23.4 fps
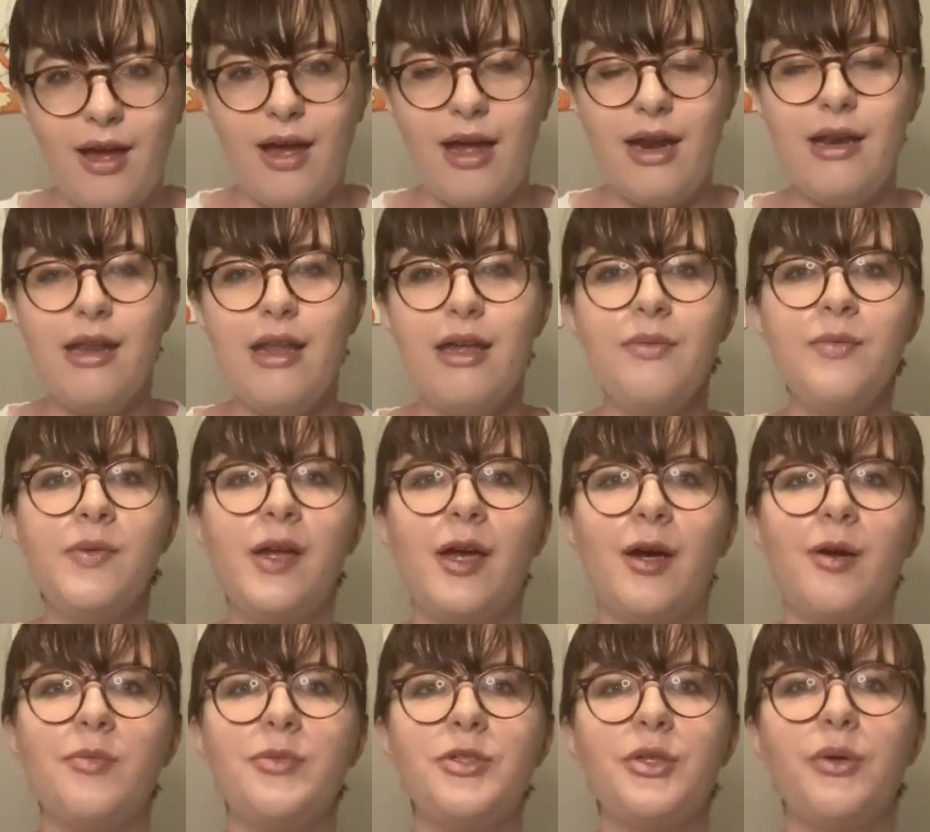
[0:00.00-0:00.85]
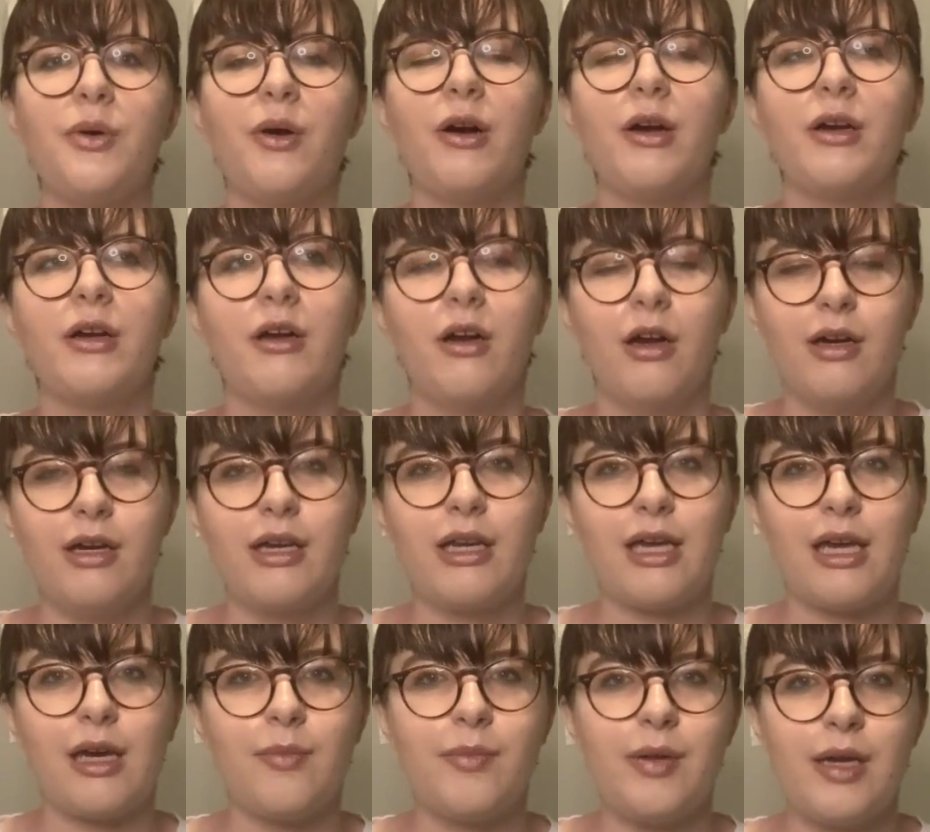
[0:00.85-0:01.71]
And then we come to our current
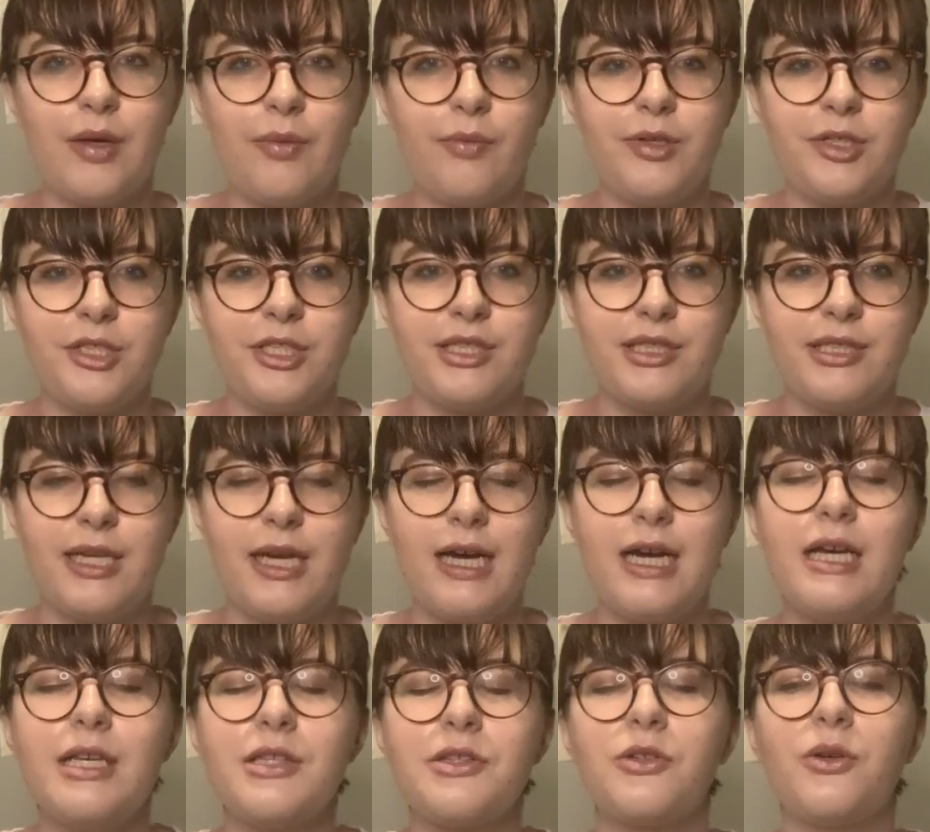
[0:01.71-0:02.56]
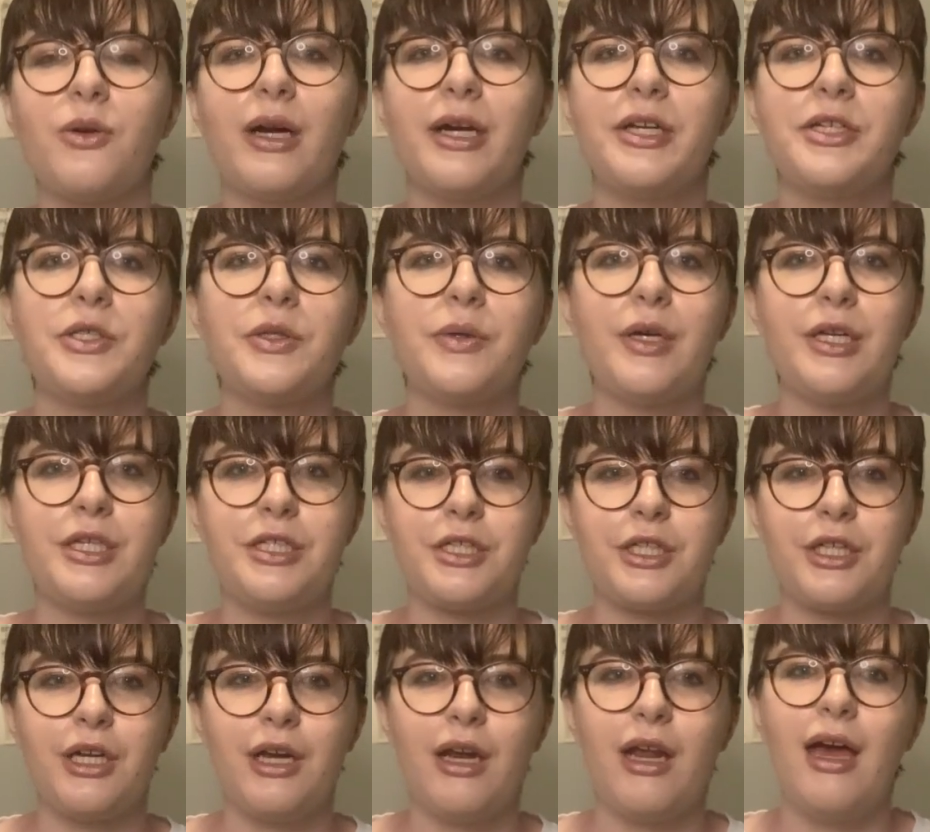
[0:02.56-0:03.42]
campaign, which is Taz's
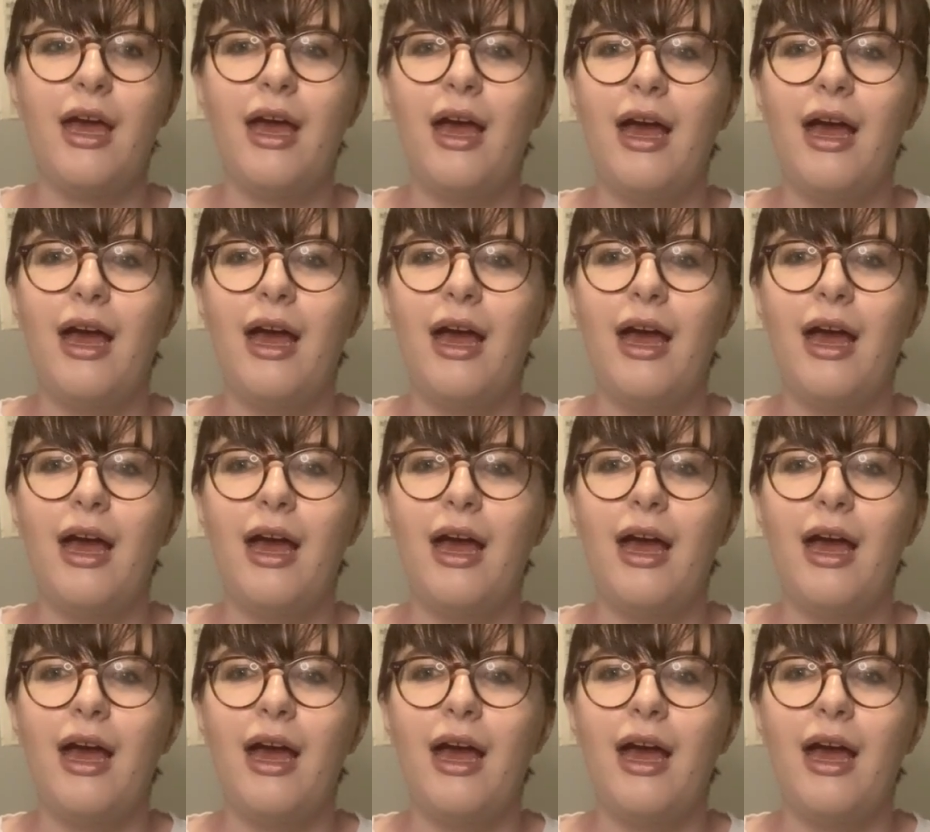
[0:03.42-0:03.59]
graduation.